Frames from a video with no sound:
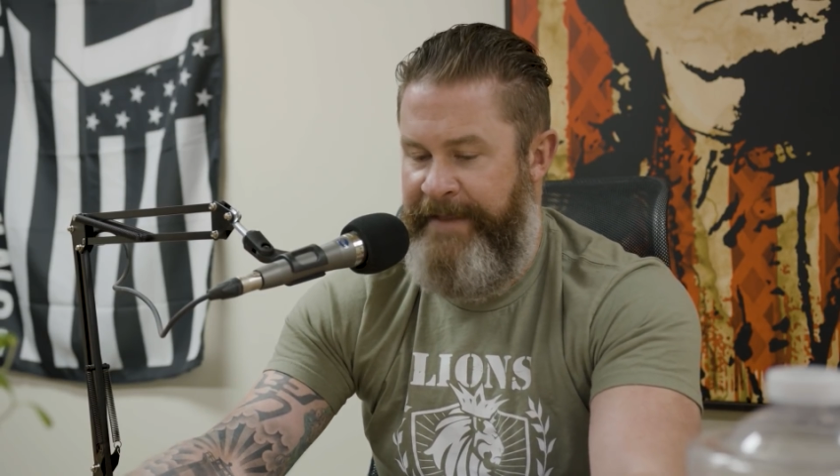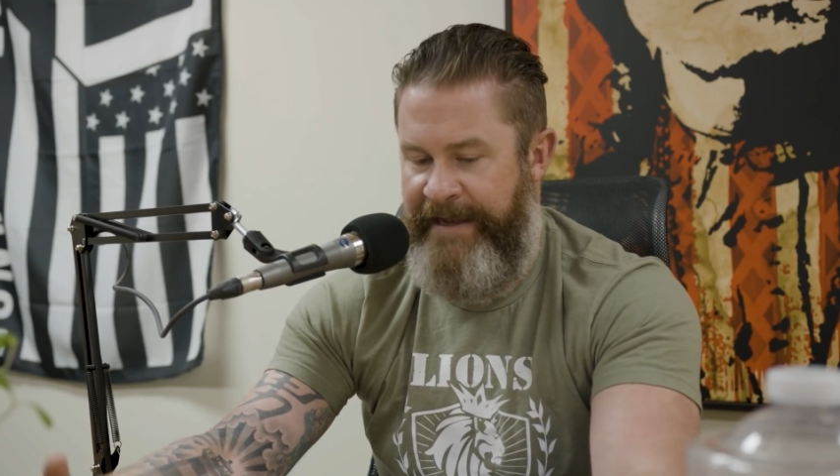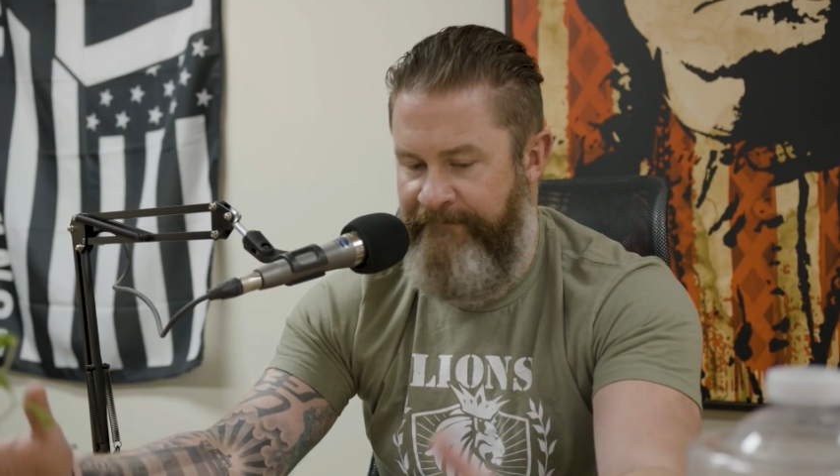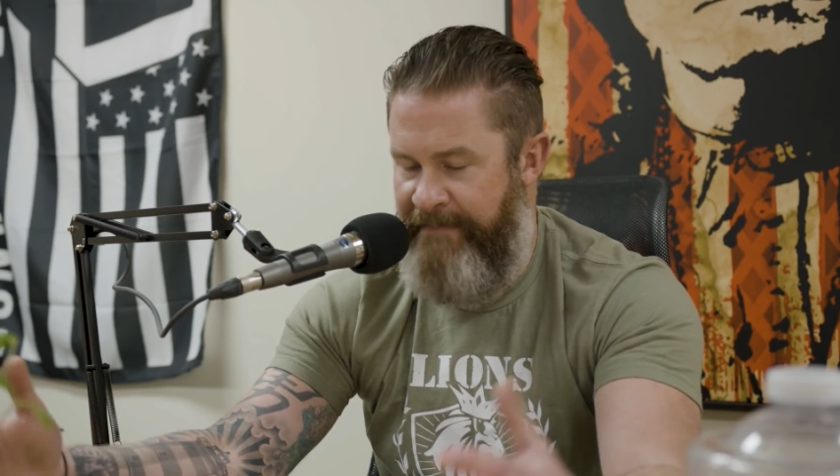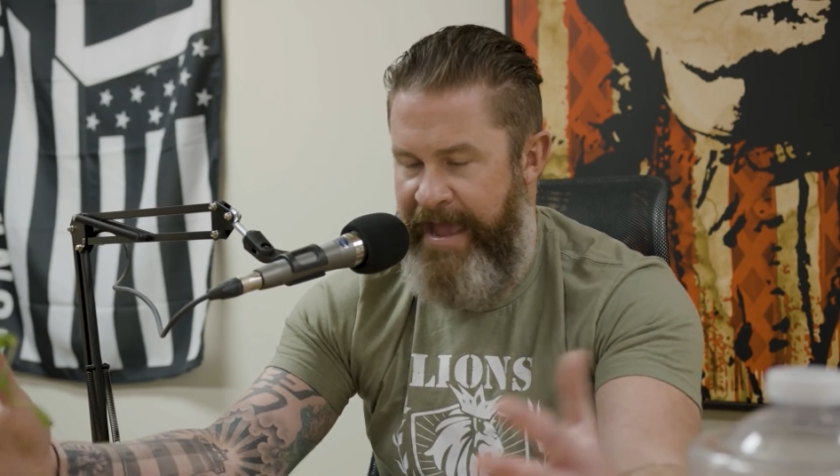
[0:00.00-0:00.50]

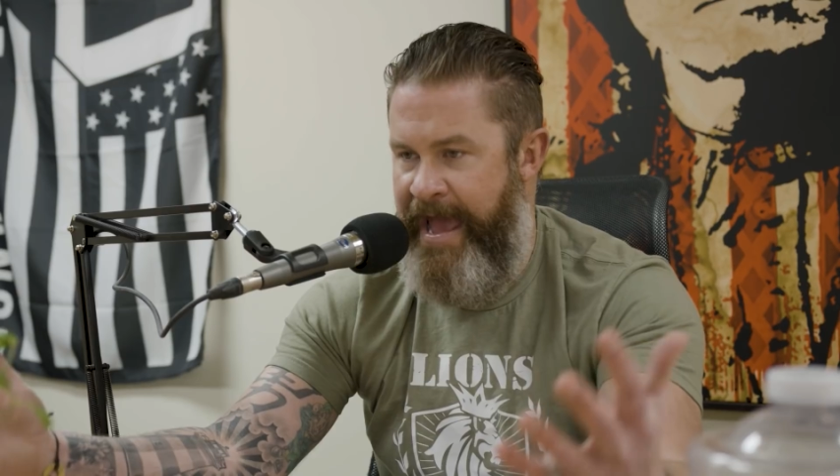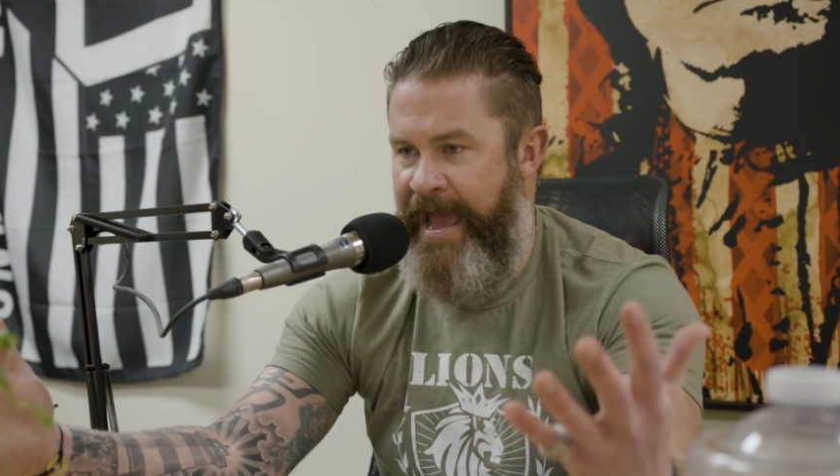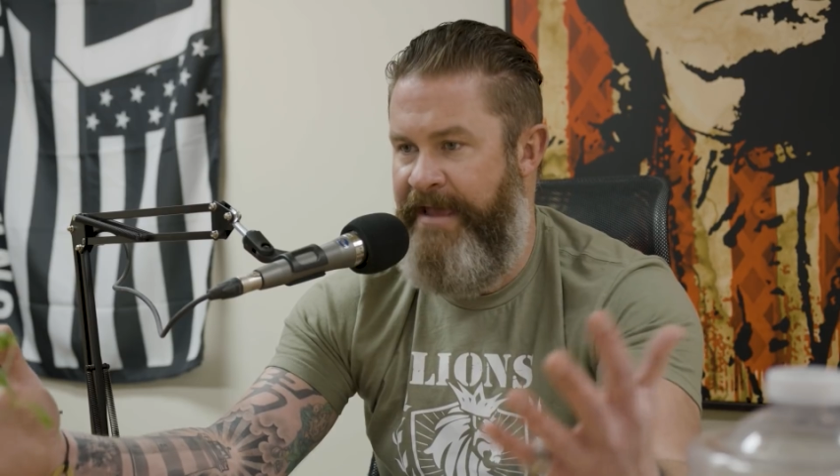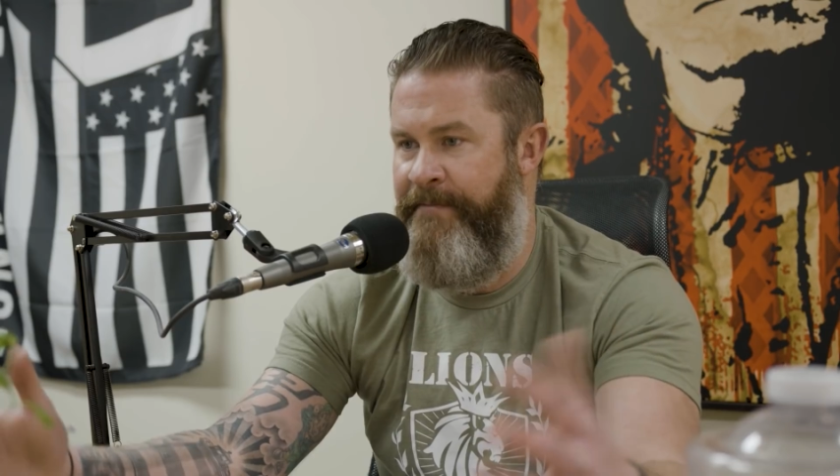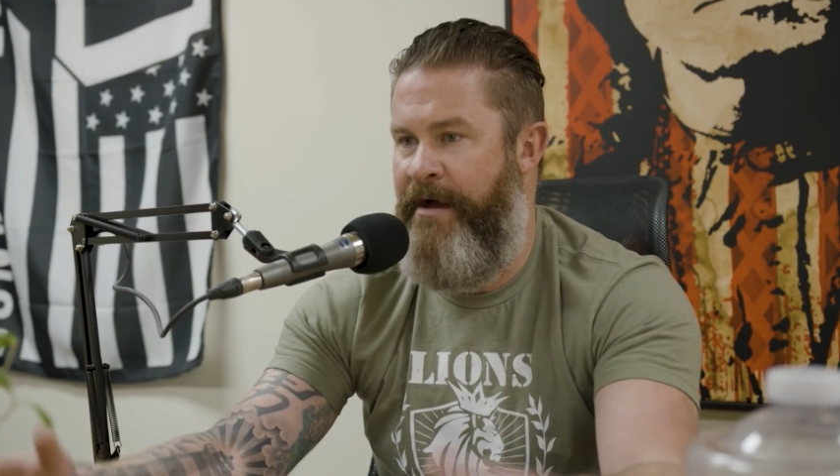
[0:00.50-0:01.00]
and
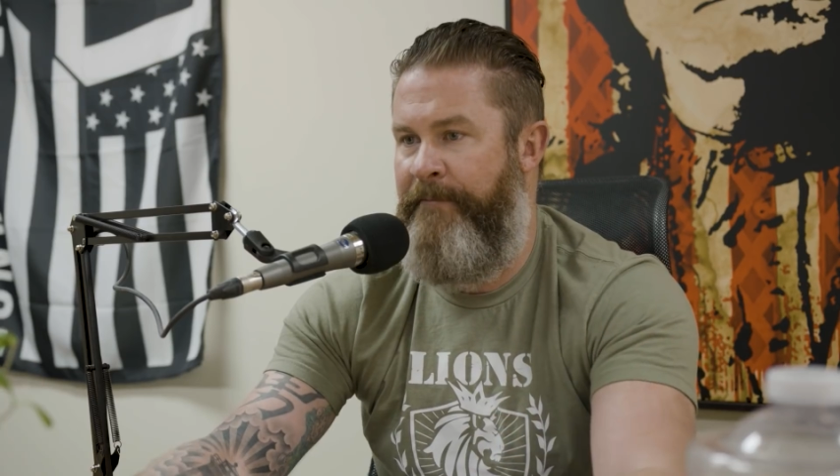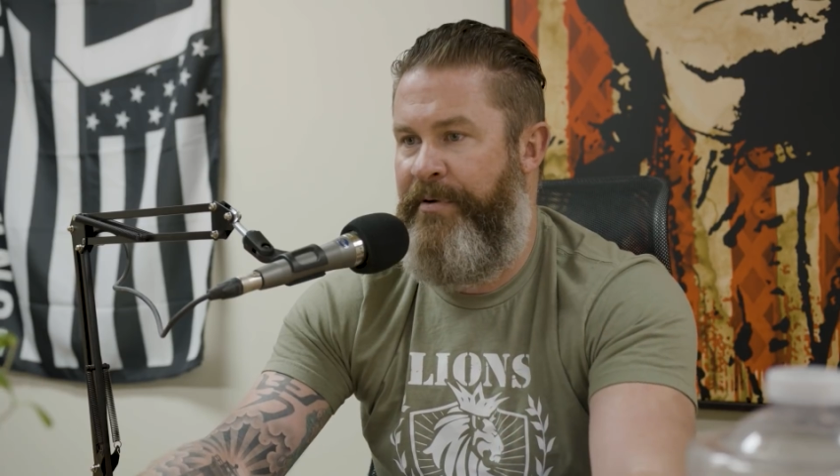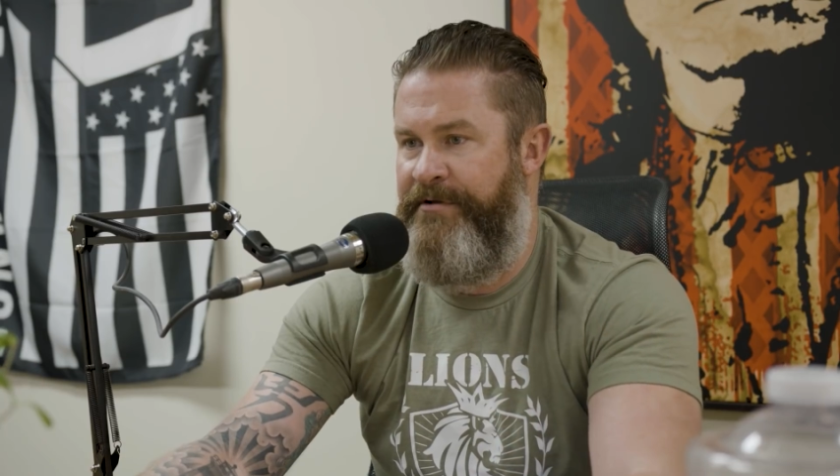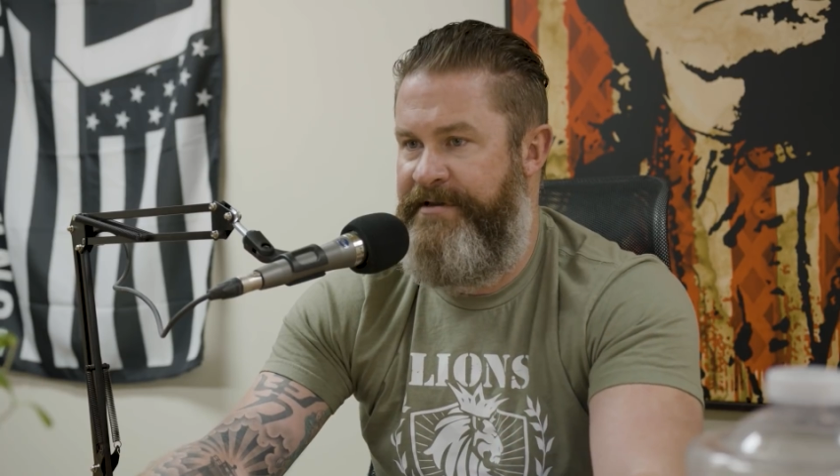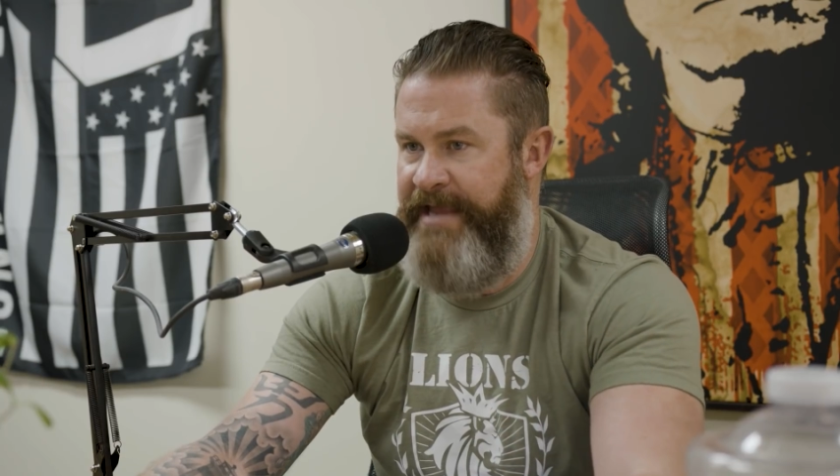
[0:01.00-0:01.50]
A amount
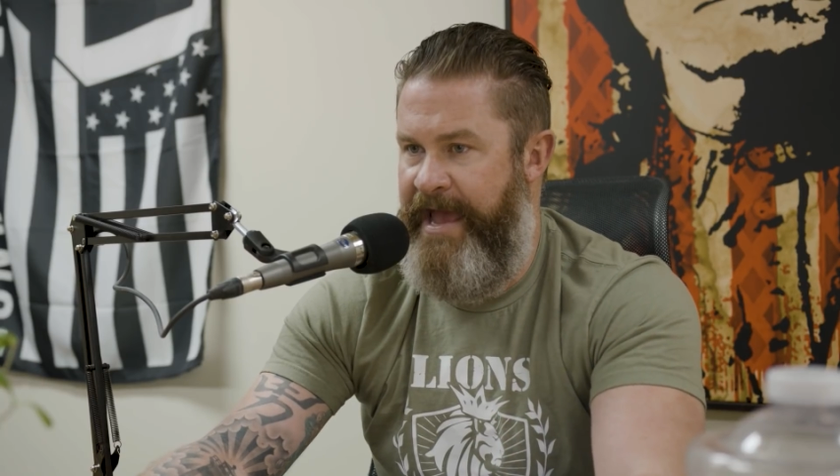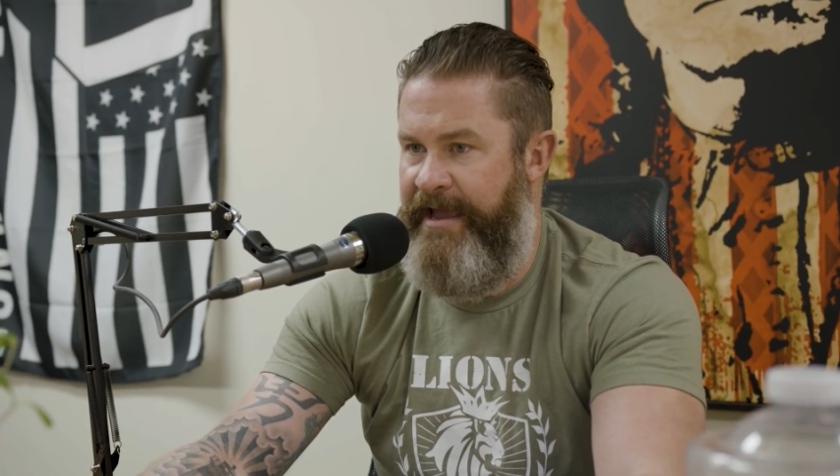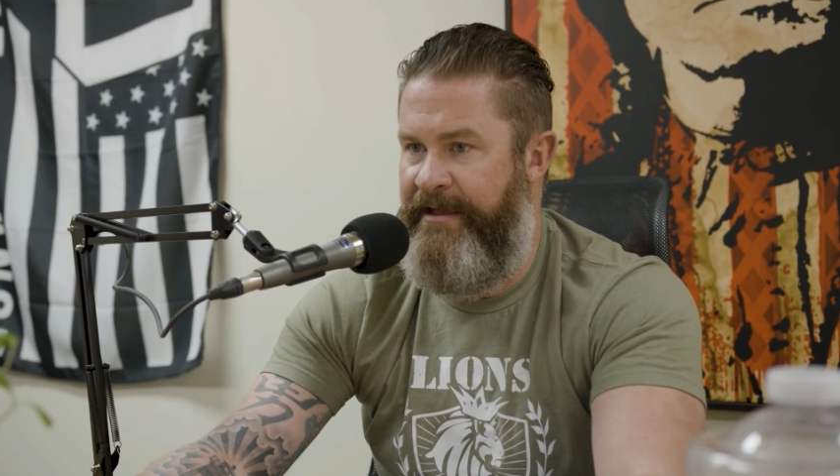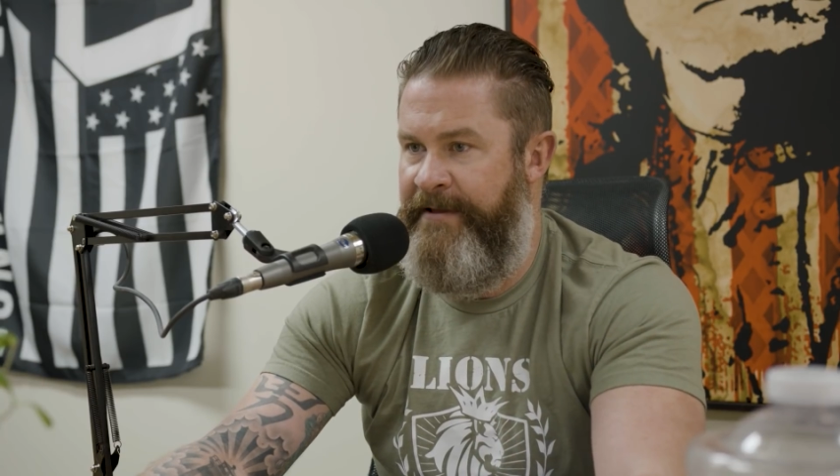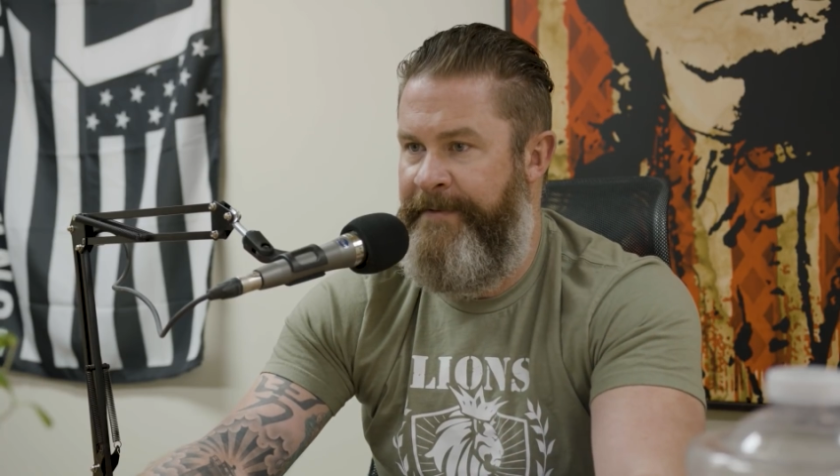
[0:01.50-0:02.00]
per
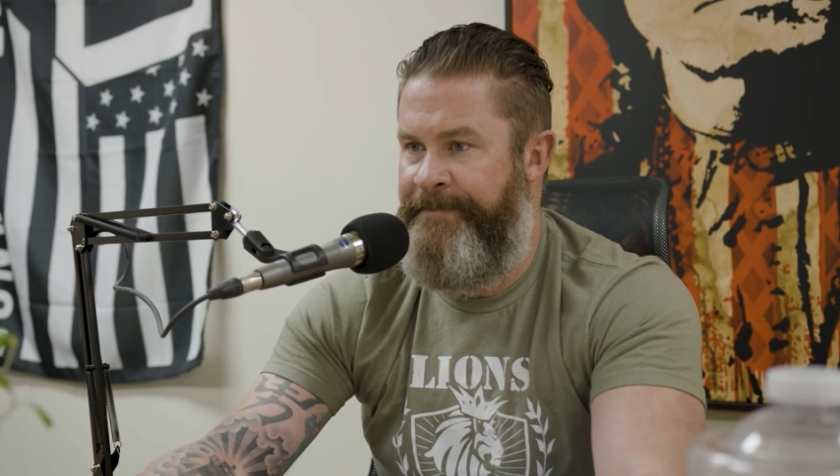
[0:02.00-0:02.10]
day.